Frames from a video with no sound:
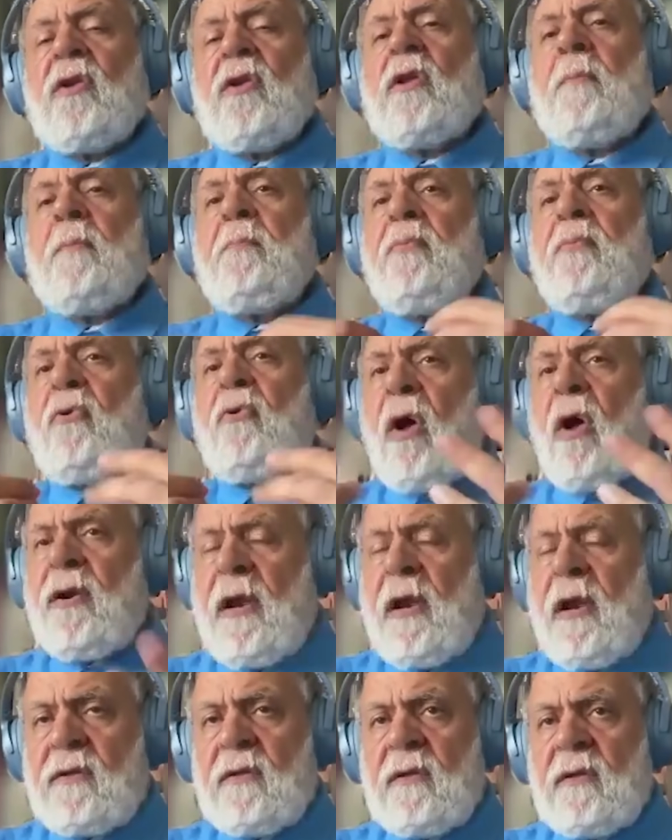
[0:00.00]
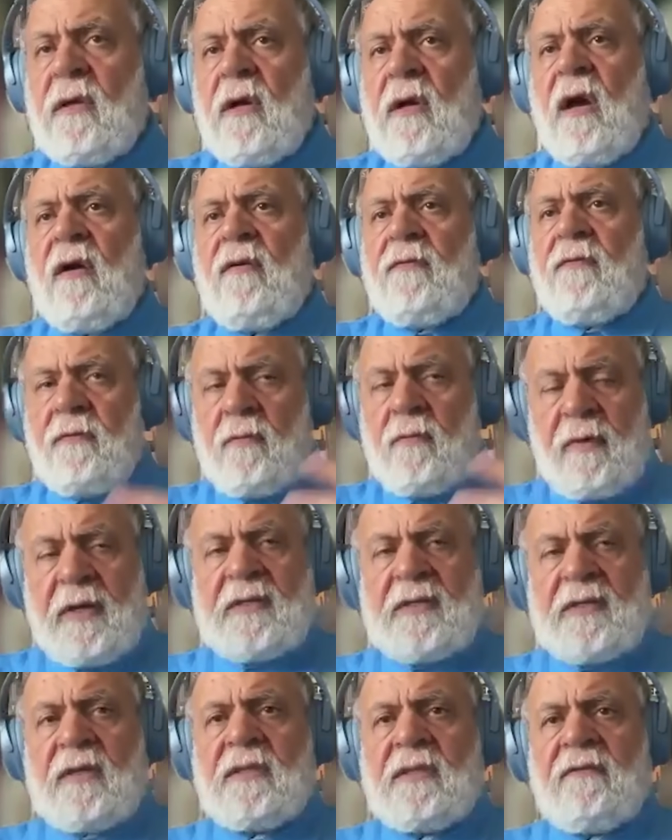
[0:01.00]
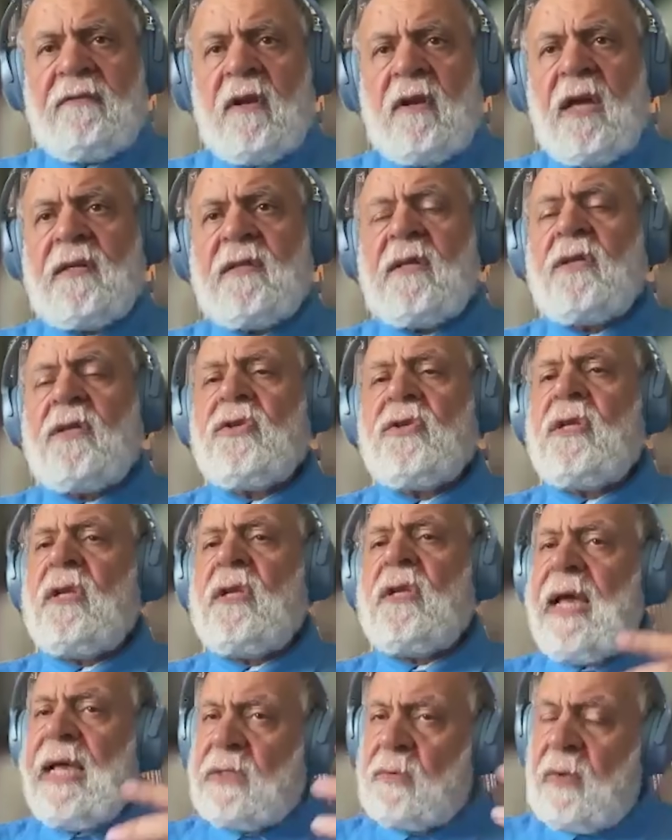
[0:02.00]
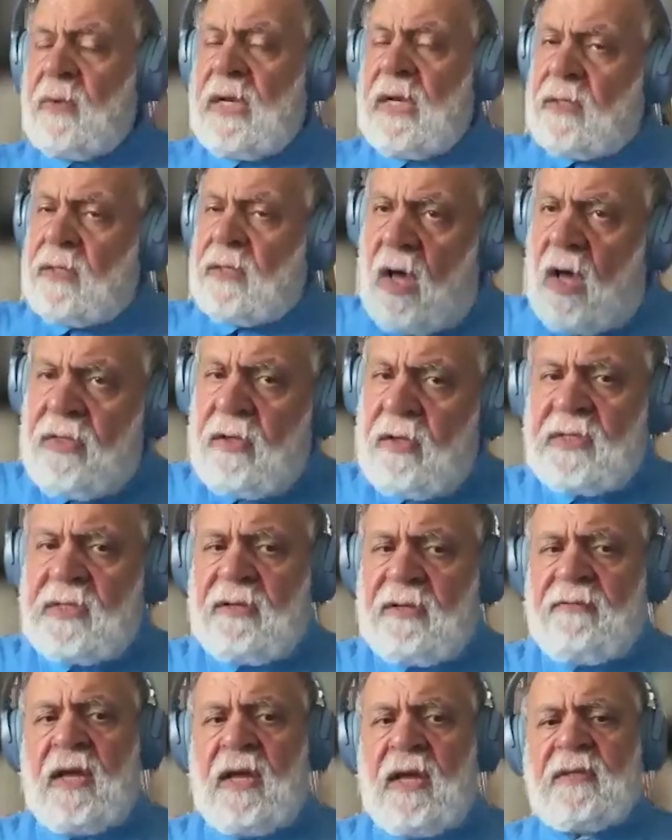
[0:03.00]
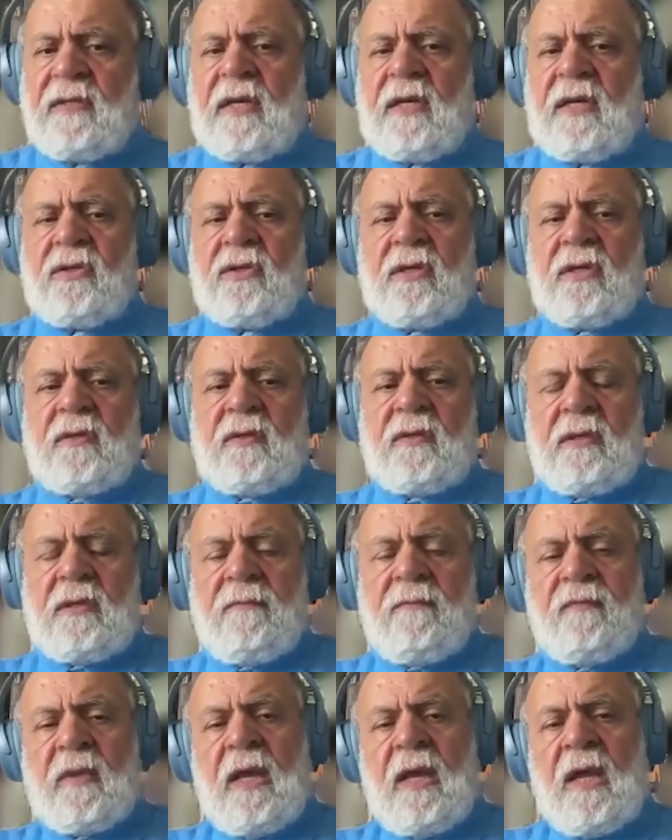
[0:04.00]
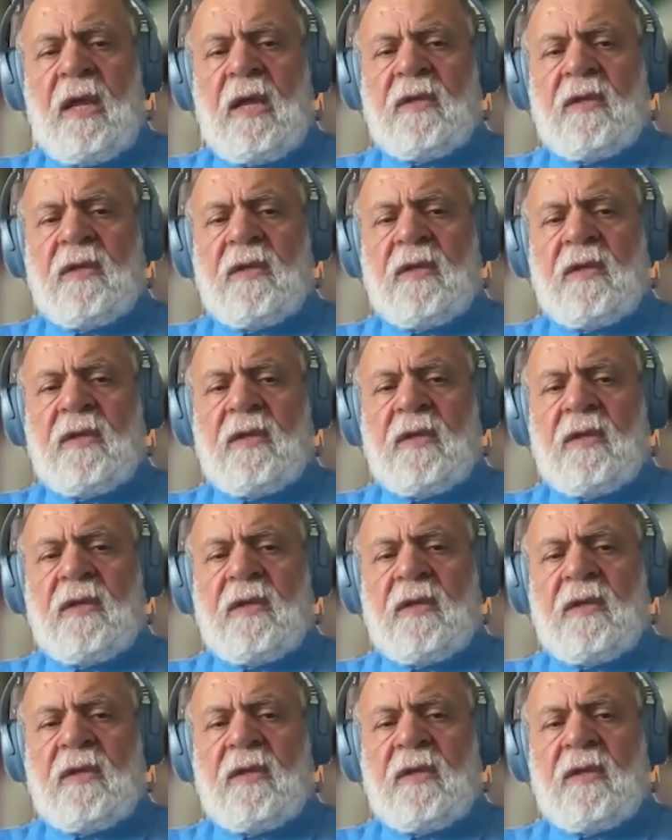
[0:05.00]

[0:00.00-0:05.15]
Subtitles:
we are the product of Western civilization as well as other civilizations.